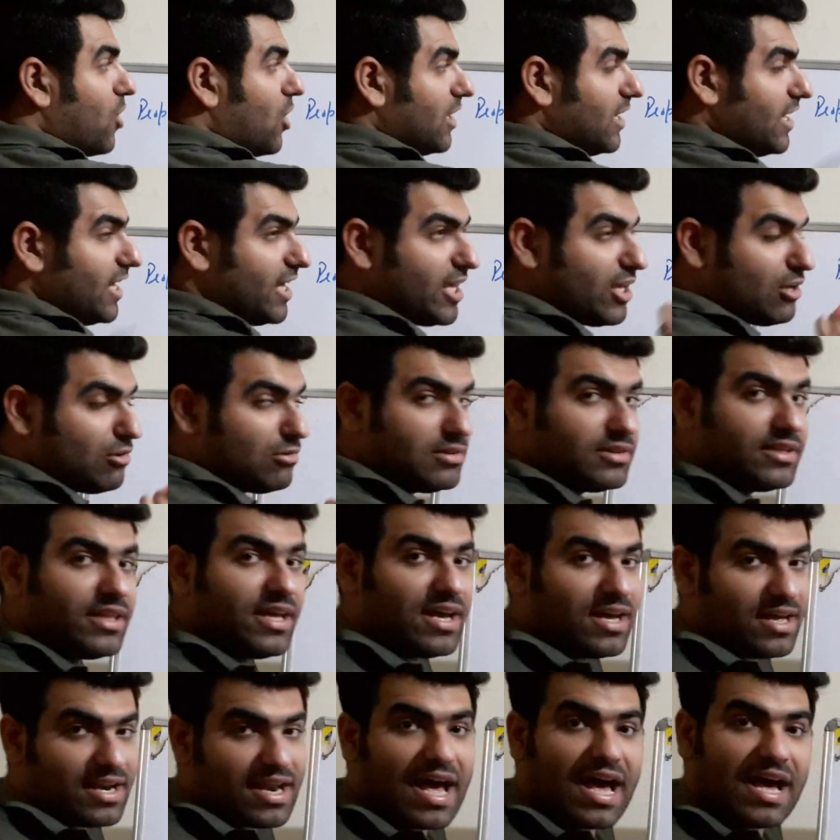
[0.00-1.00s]
molecule
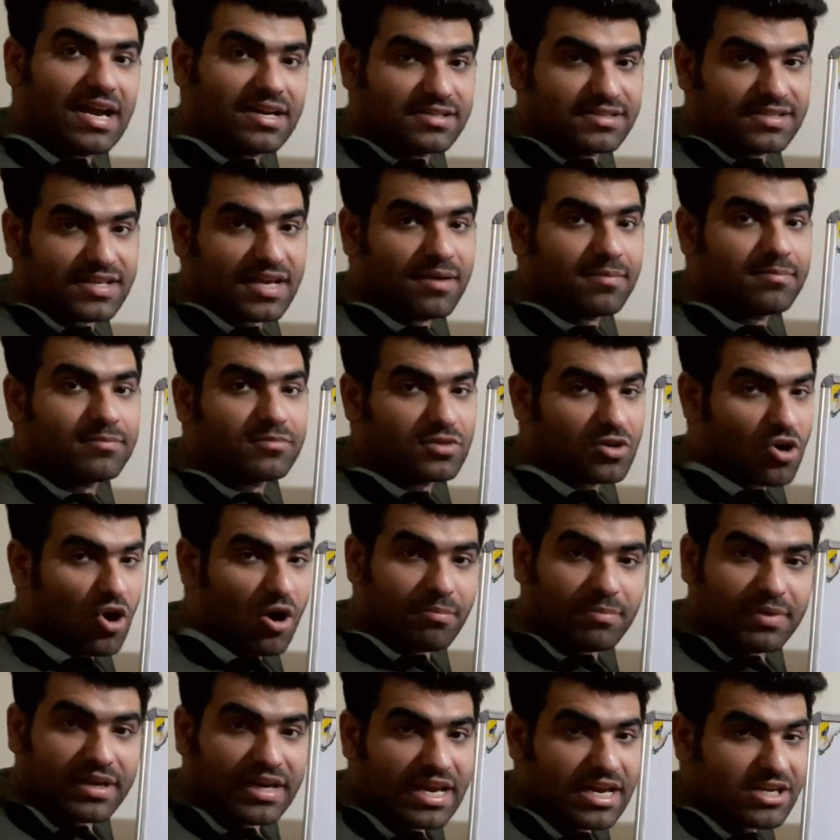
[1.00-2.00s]
there are some
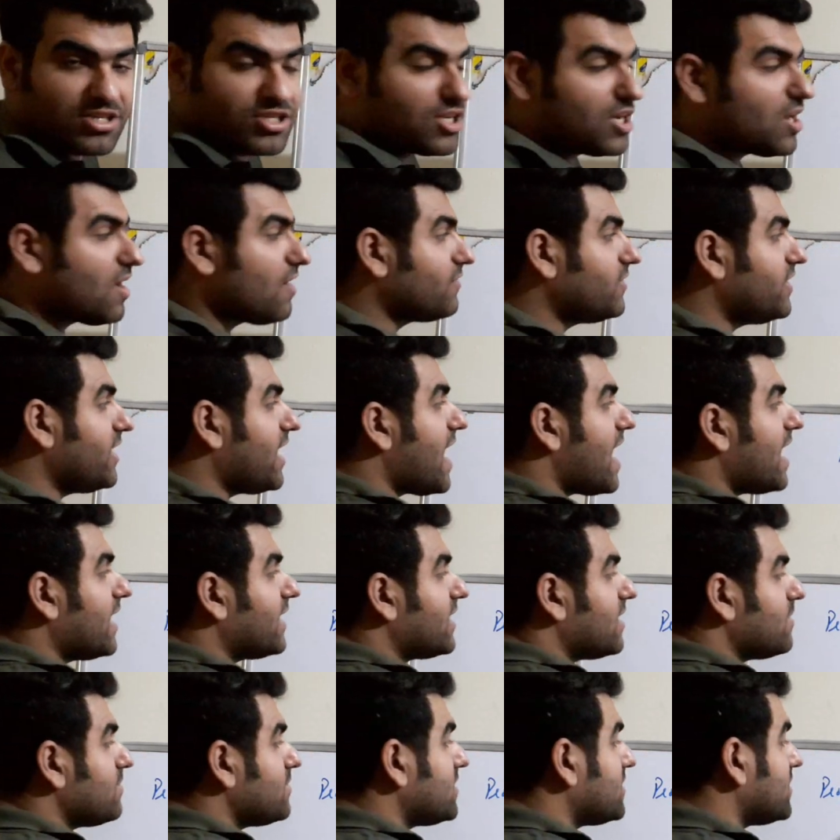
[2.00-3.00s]
combination of the
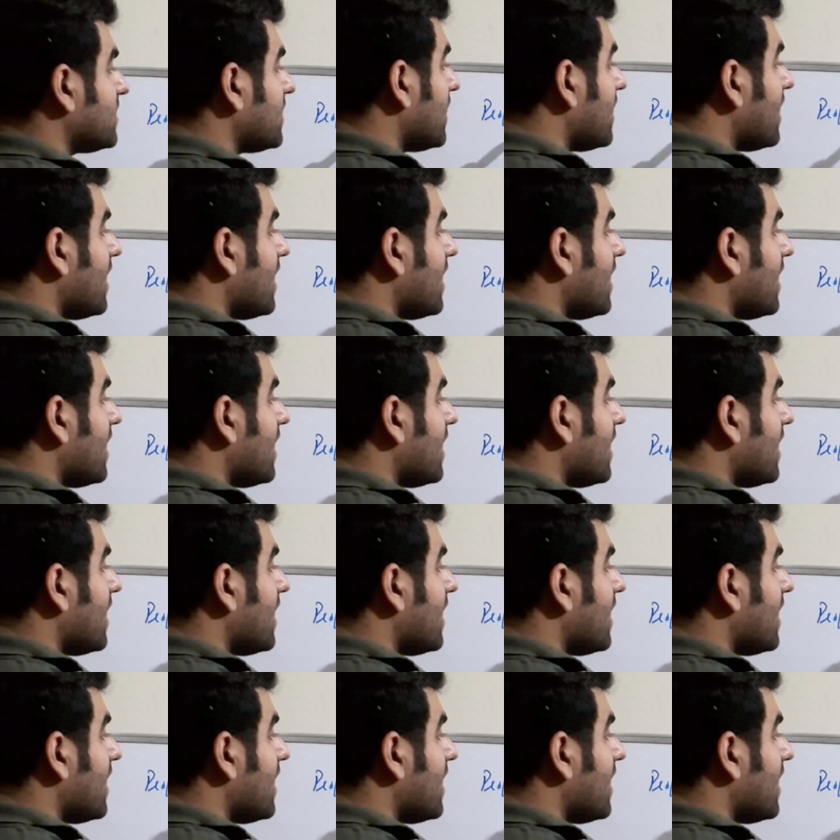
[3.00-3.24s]
atoms